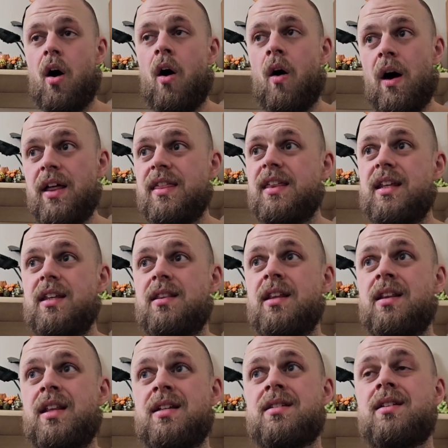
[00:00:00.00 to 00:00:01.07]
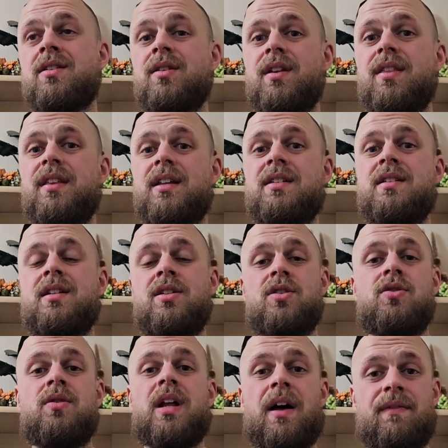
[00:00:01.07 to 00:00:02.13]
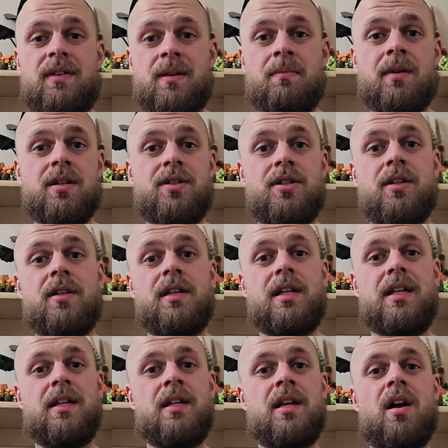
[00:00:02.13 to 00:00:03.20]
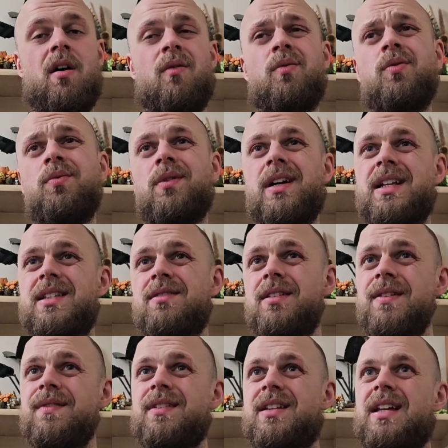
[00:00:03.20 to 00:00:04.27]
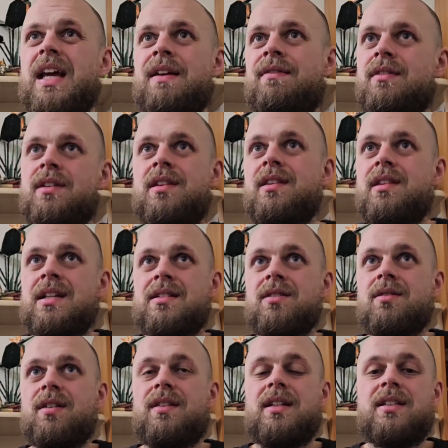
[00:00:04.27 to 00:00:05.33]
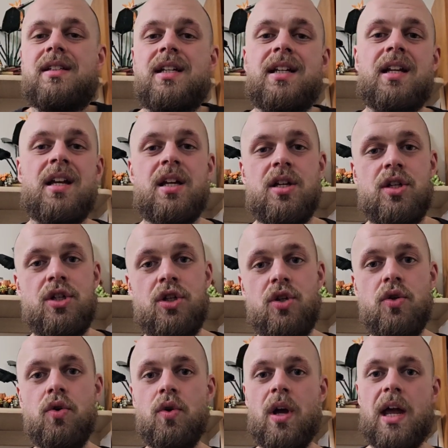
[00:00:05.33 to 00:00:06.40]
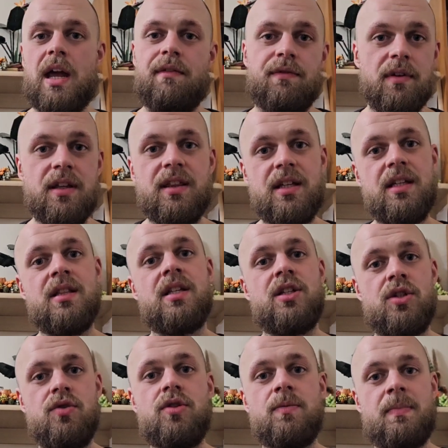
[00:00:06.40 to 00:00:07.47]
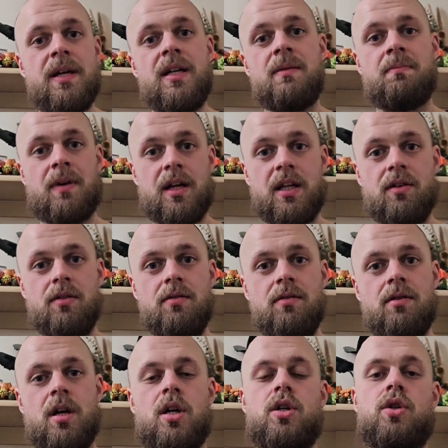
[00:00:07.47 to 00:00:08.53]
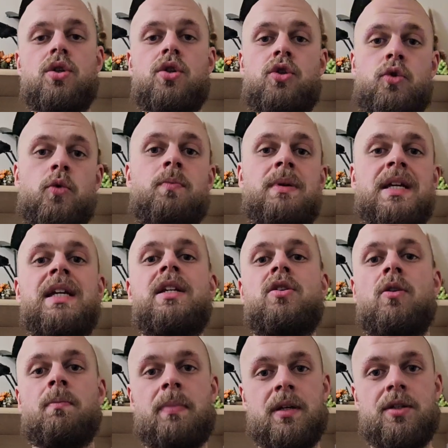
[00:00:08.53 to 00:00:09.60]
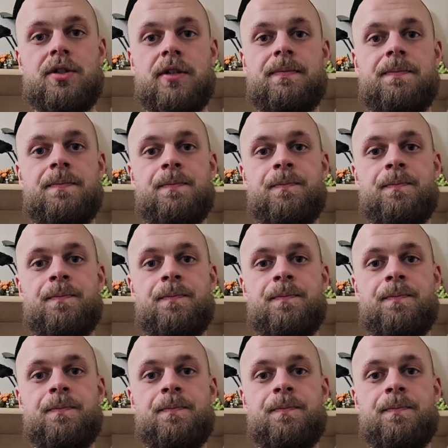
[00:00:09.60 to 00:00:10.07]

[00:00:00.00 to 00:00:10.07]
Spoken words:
I think that there's a lot of things that you should have in a budget. Well, it's not even there's a lot of things you need. Everything that you spend money on should be in your budget.